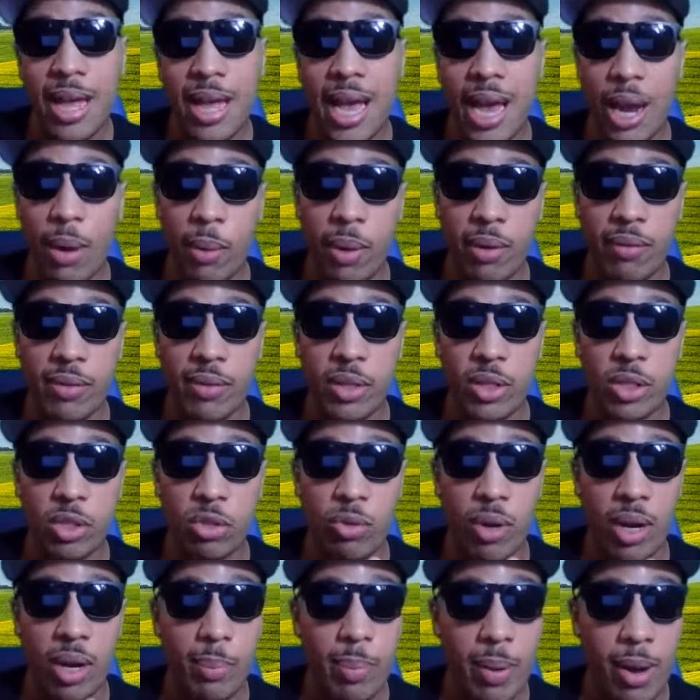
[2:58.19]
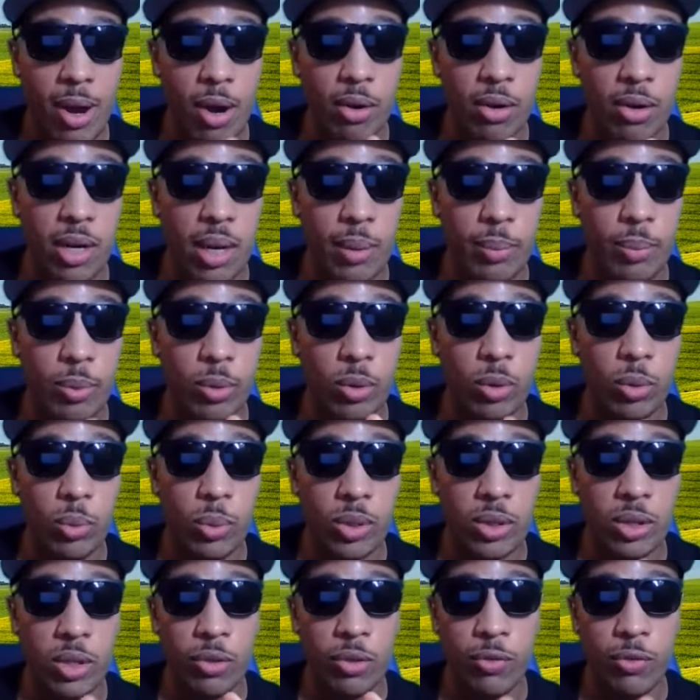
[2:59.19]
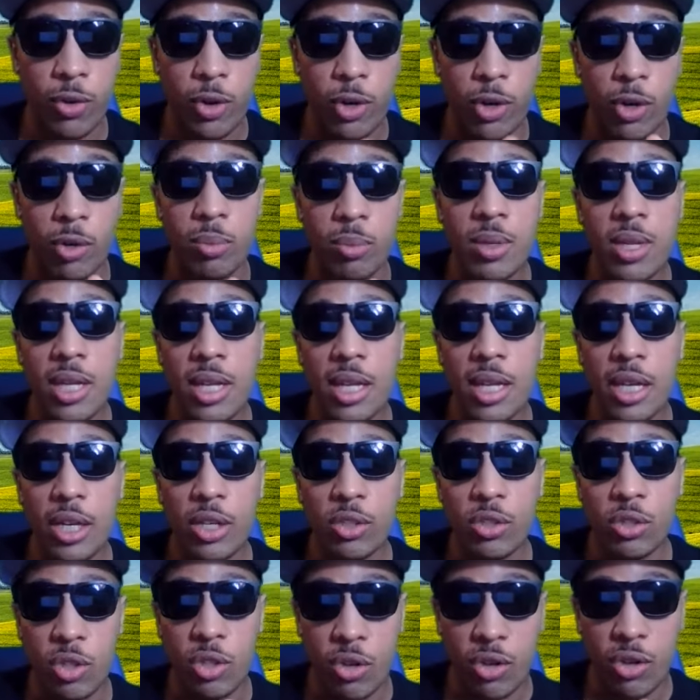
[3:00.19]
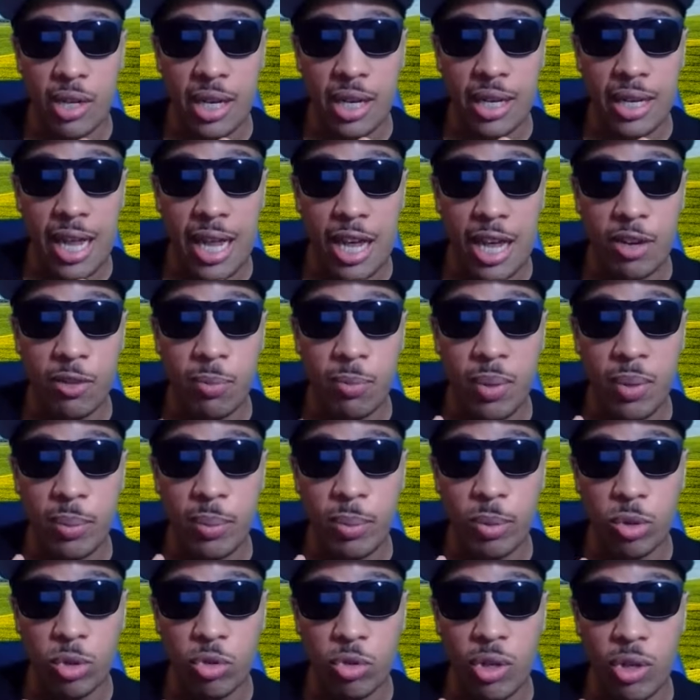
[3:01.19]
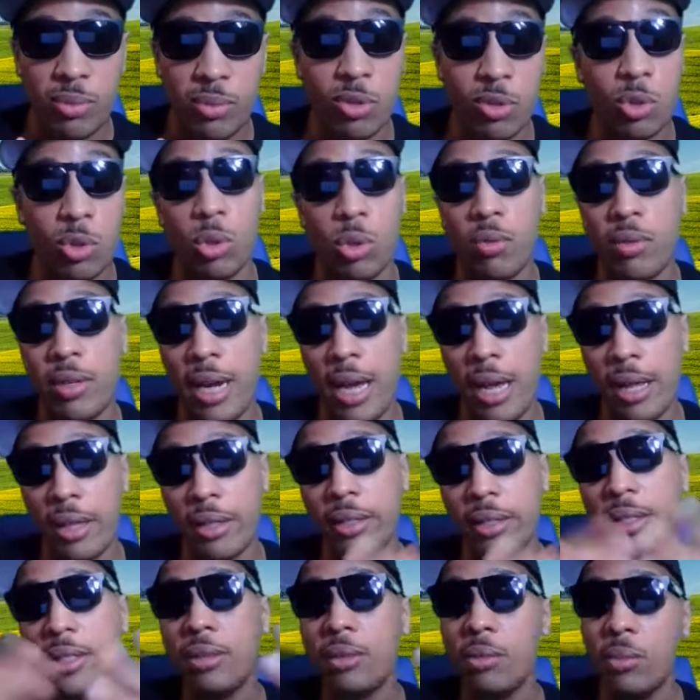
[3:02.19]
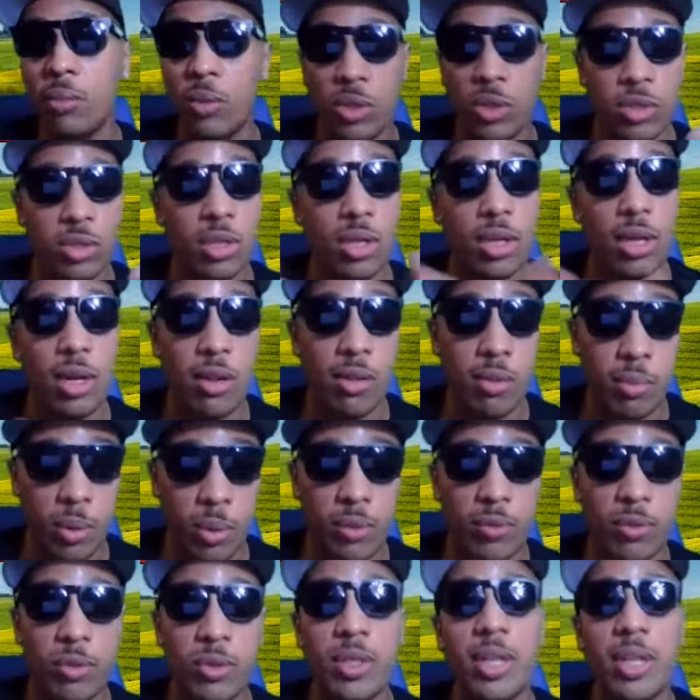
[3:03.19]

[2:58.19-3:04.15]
However, this great power couple with their firm is turning a lot of people's dreams into a reality, which is another beautiful